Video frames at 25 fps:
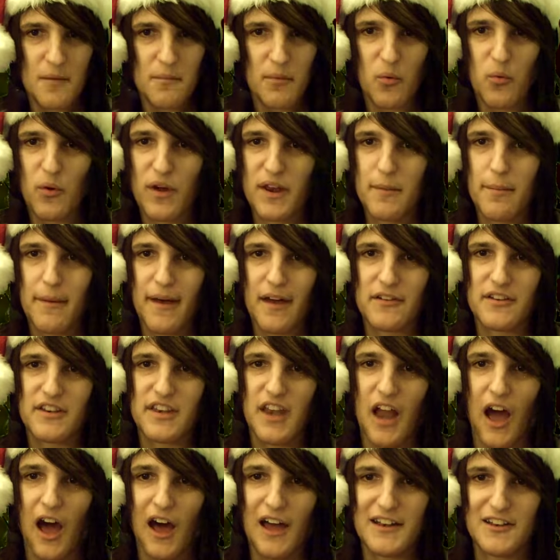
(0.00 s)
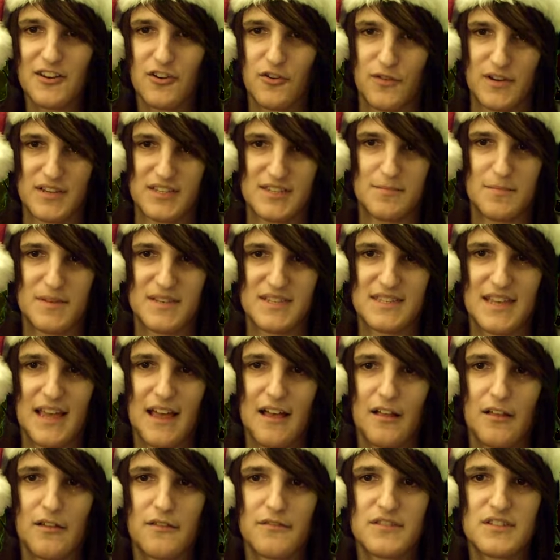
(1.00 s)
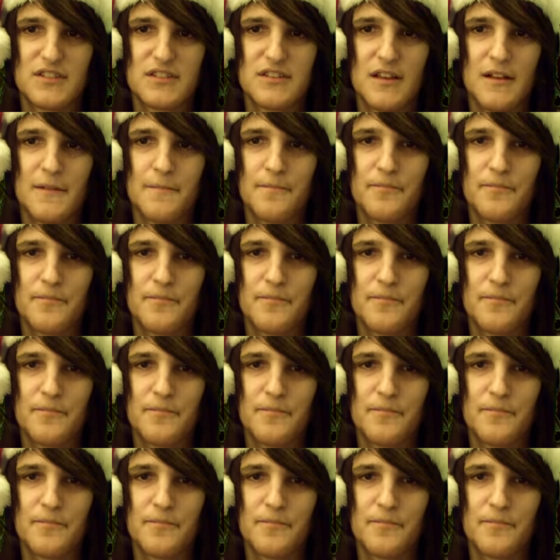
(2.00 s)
But what about non-Christmas elves?